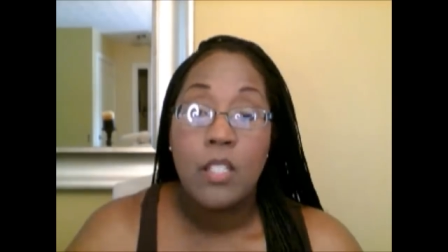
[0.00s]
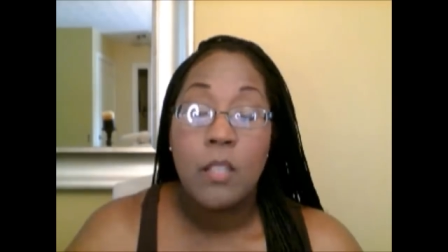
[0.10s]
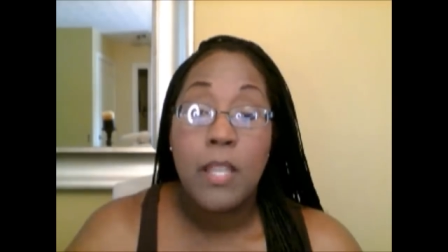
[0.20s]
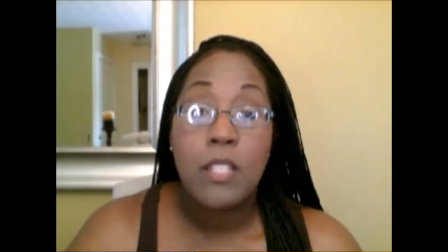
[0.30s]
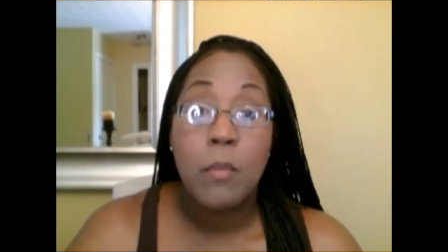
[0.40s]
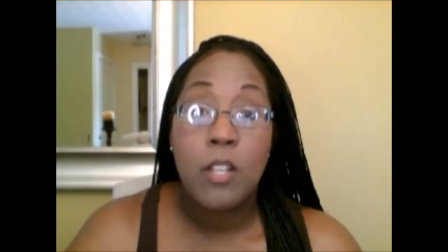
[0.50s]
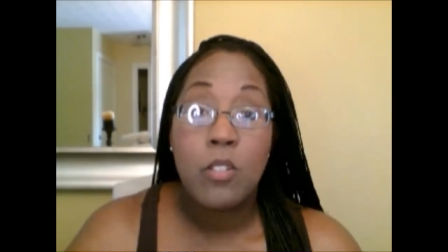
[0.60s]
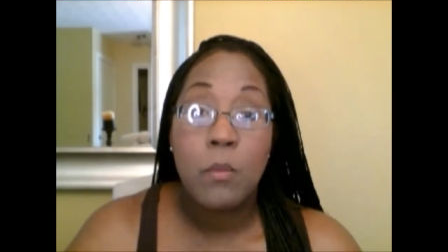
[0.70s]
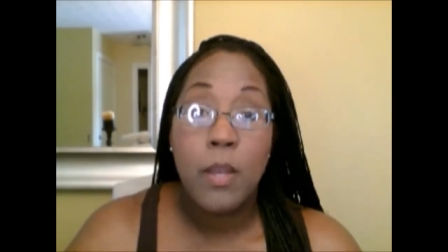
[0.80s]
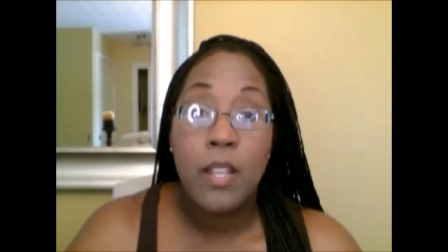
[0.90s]
to make some
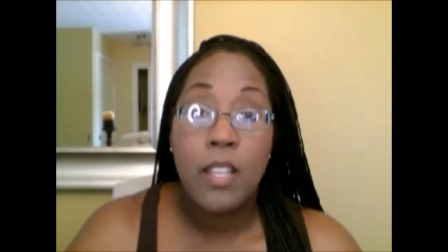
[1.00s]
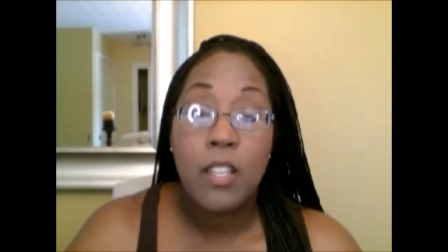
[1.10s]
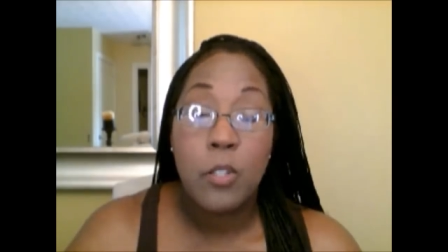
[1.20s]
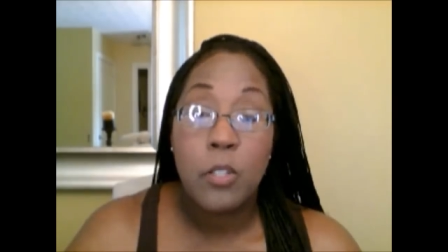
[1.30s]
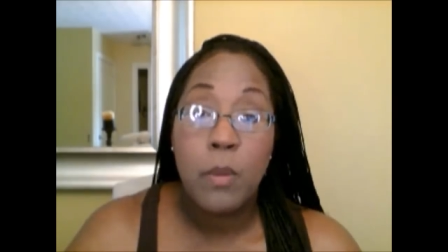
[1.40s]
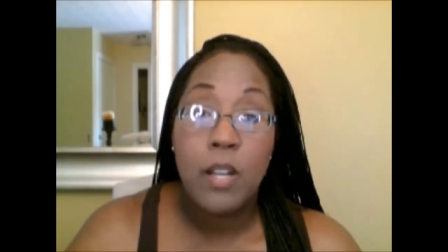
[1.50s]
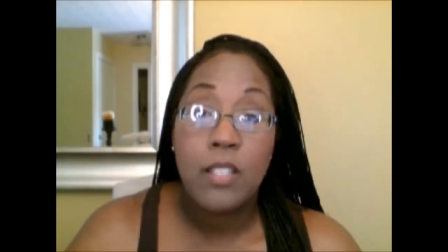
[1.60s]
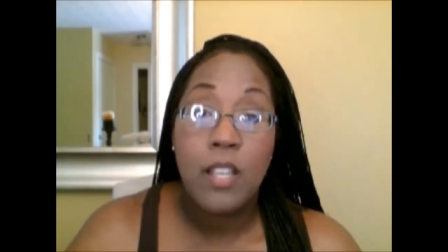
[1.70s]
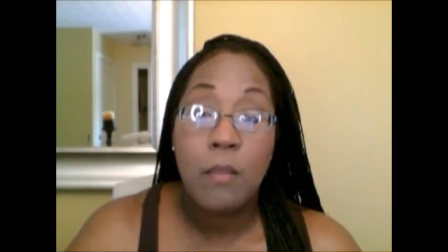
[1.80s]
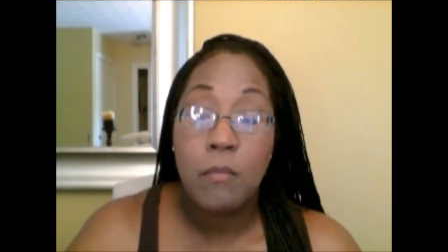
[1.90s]
extra money in your spare
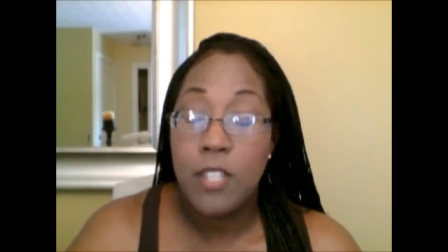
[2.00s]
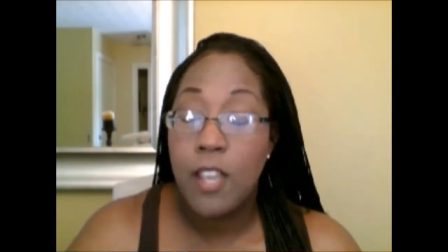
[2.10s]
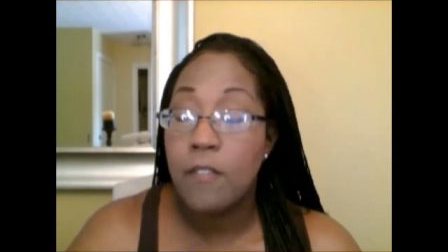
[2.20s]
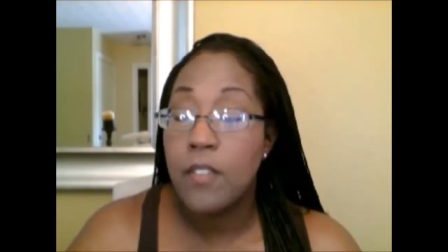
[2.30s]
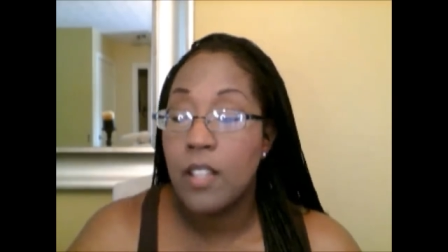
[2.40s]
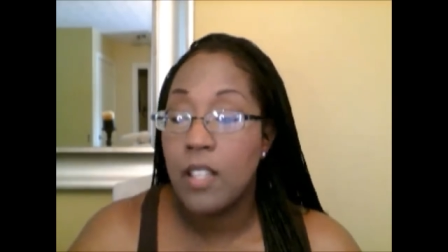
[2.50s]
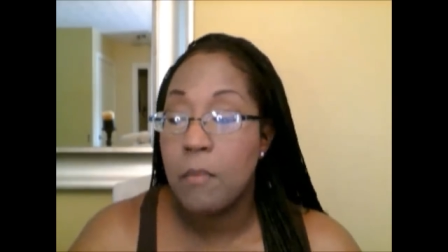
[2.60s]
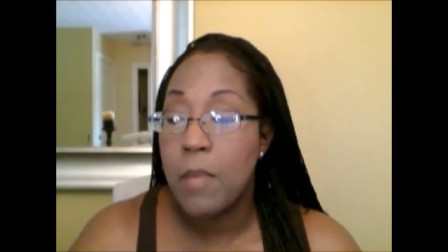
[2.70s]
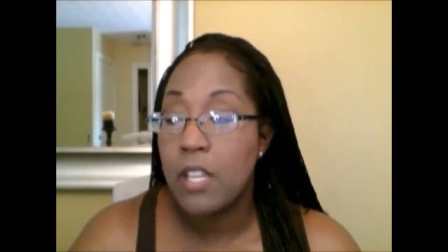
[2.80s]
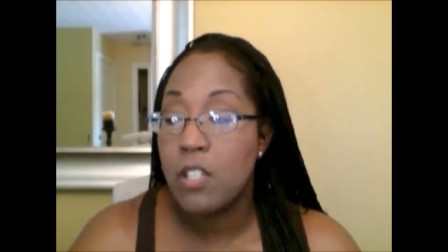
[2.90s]
time,
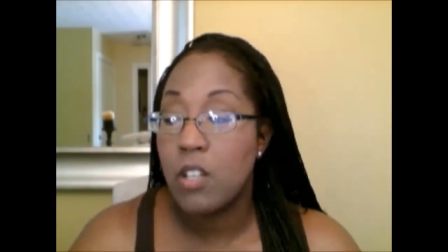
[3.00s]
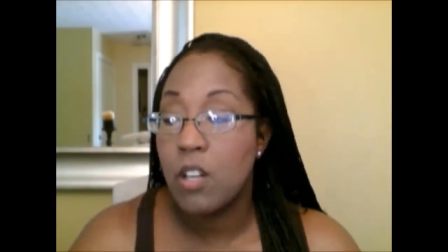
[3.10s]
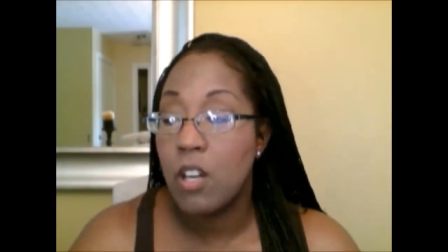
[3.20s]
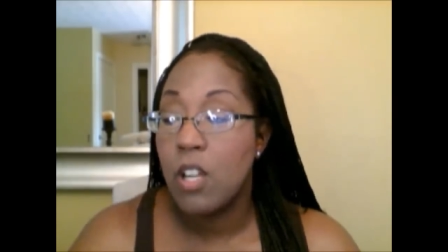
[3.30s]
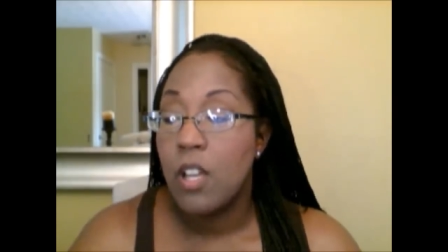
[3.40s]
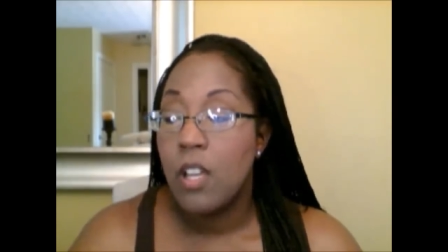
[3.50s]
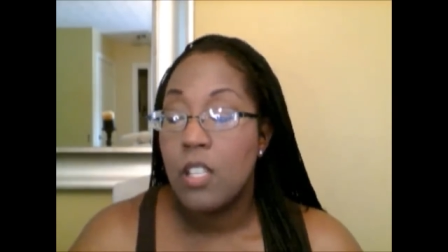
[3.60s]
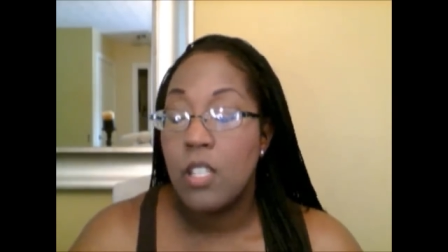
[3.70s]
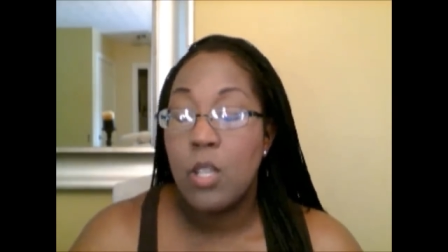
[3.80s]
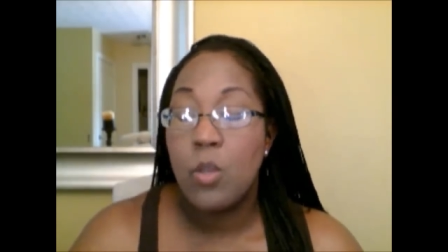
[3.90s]
definitely make sure
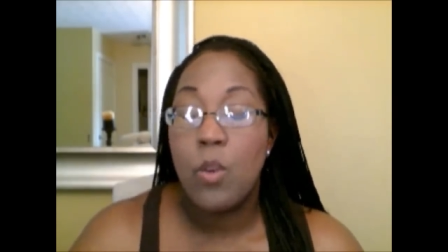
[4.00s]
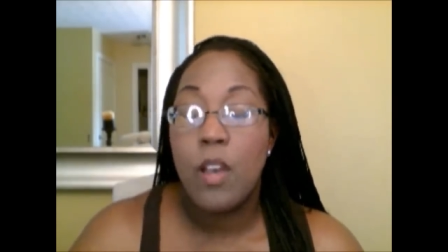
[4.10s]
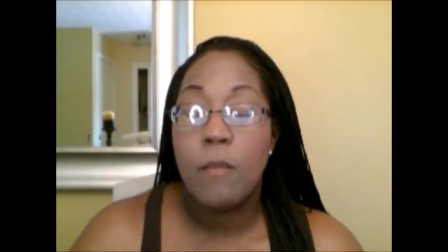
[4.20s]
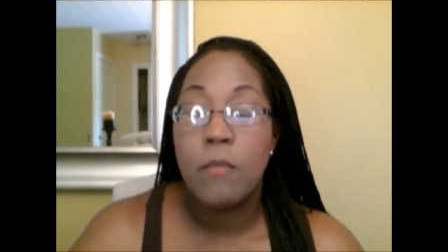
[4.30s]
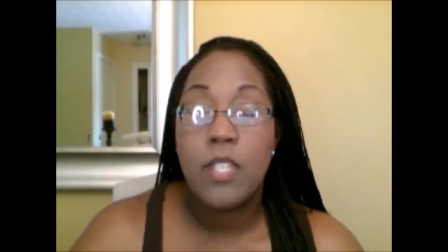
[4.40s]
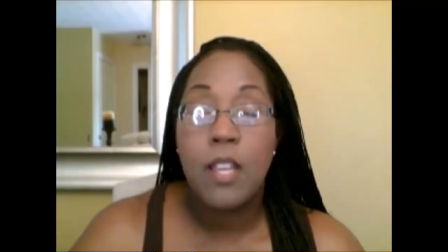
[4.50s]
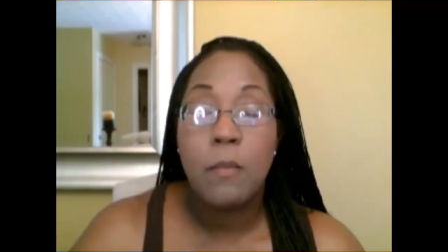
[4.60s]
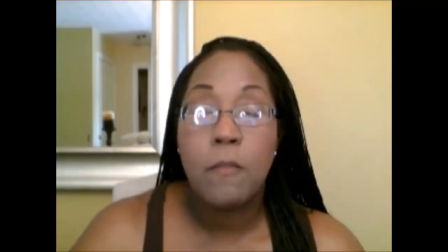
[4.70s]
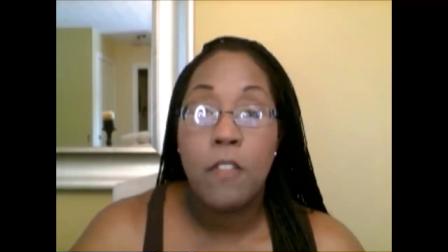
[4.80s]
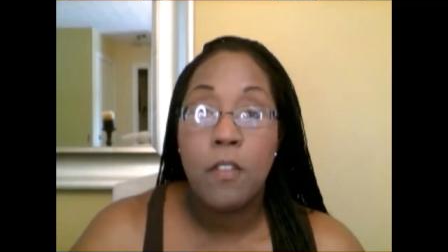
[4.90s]
you um, sign
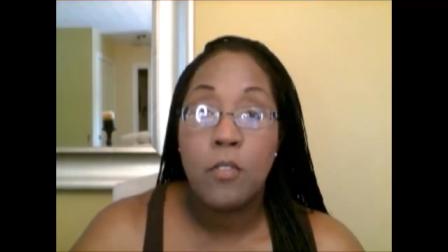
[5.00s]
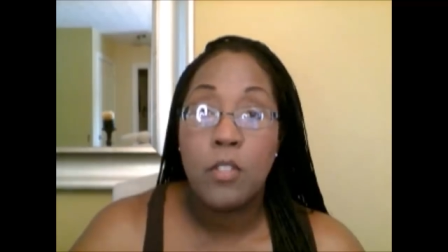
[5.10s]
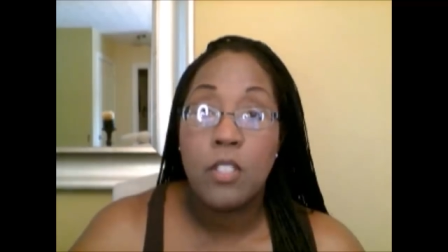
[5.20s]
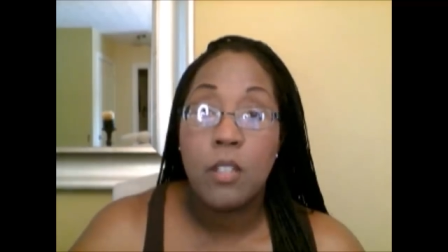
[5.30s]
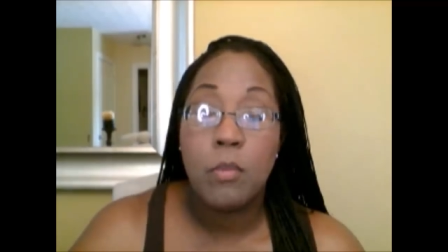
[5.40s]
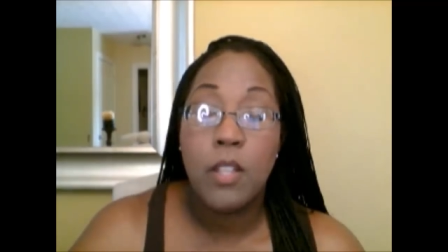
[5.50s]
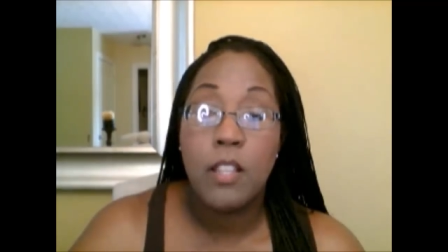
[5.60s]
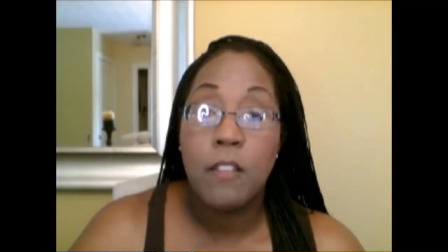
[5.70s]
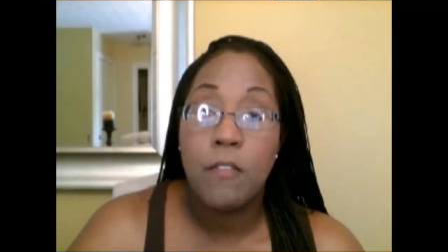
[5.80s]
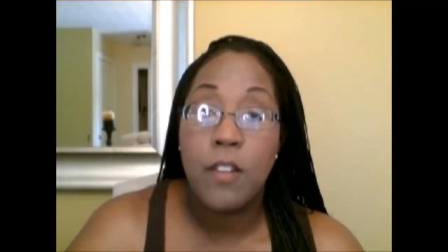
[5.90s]
up for those. It's
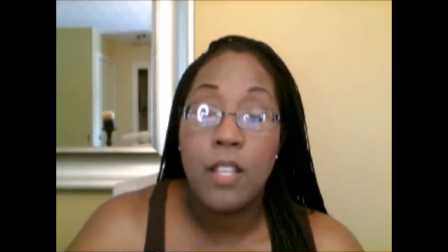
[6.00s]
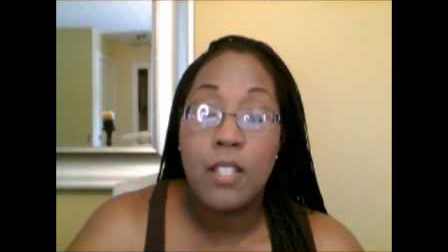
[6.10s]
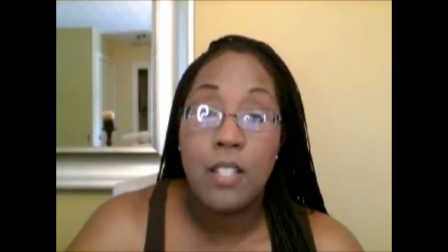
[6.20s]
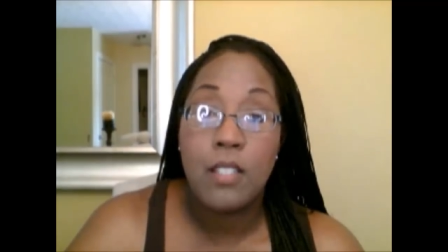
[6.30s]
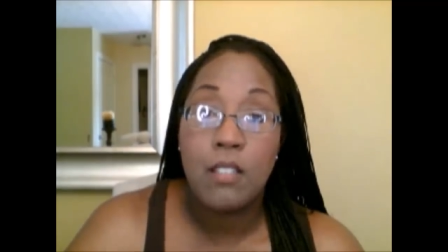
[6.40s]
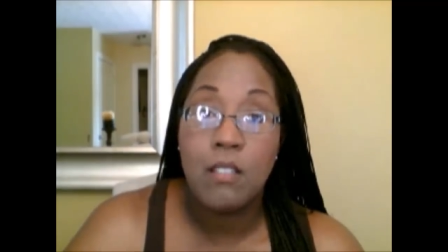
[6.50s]
completely free. It does.